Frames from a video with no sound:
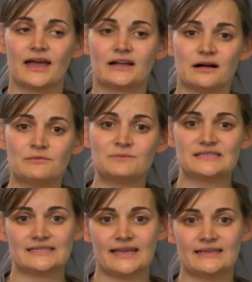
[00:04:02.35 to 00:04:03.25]
A common
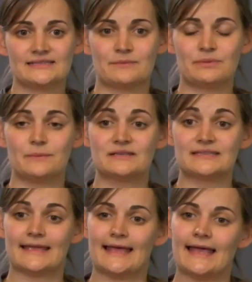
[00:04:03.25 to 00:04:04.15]
mistake is that people
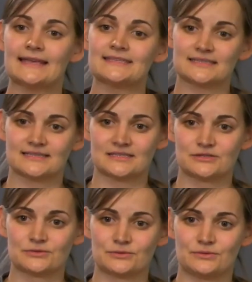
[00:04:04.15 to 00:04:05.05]
say es
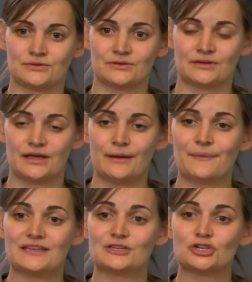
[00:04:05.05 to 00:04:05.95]
ist grün.
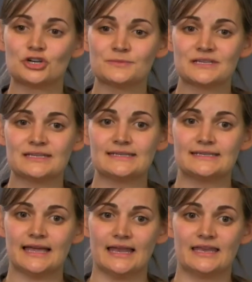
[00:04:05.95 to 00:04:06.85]
But in German,
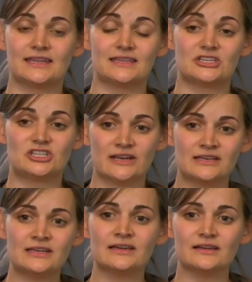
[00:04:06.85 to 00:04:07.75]
again, the
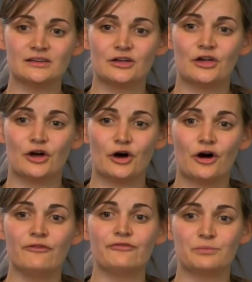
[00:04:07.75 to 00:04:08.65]
gender
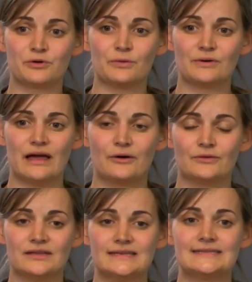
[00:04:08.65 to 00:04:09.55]
of the
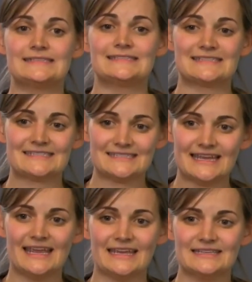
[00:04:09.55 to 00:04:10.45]
pronoun
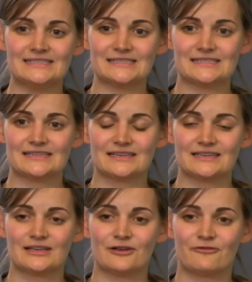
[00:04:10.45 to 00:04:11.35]
stays
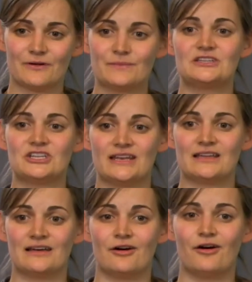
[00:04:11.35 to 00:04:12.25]
from the
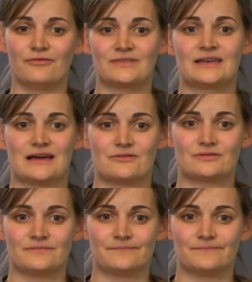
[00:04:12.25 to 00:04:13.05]
gender of the noun.